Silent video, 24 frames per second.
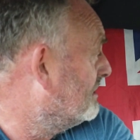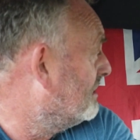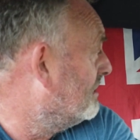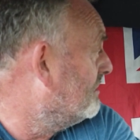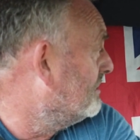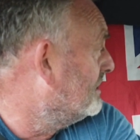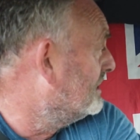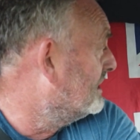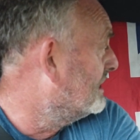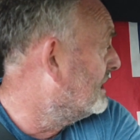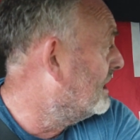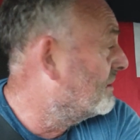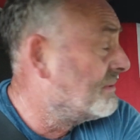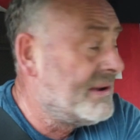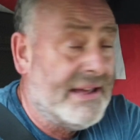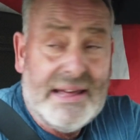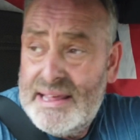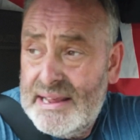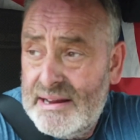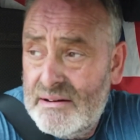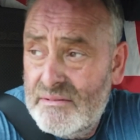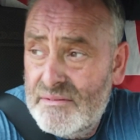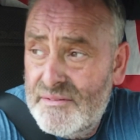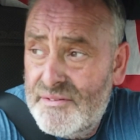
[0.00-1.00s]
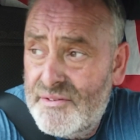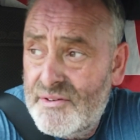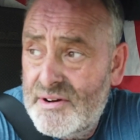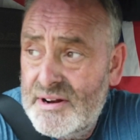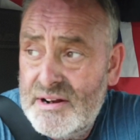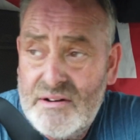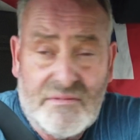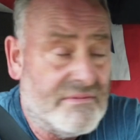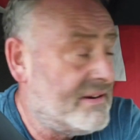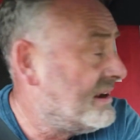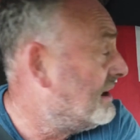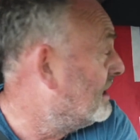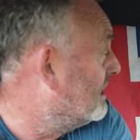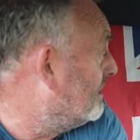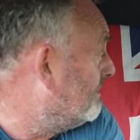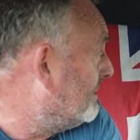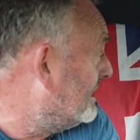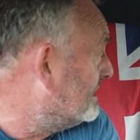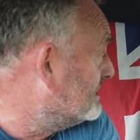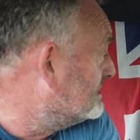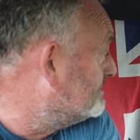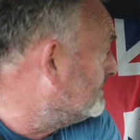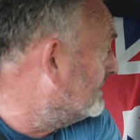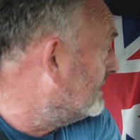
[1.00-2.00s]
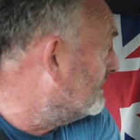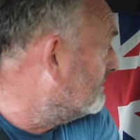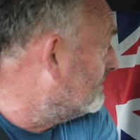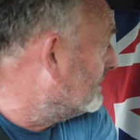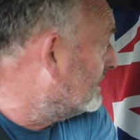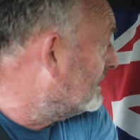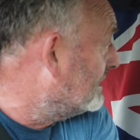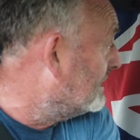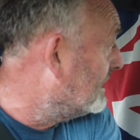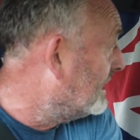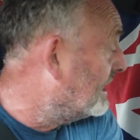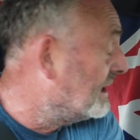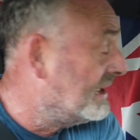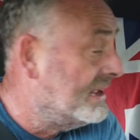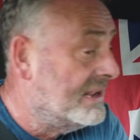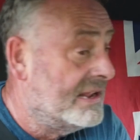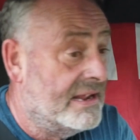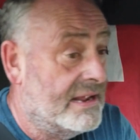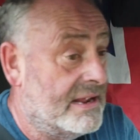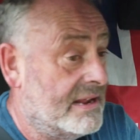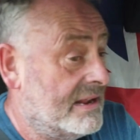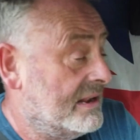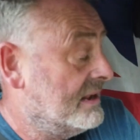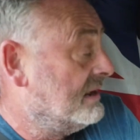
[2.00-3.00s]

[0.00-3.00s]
I think I'm going to go out here and find a roundabout to get around that.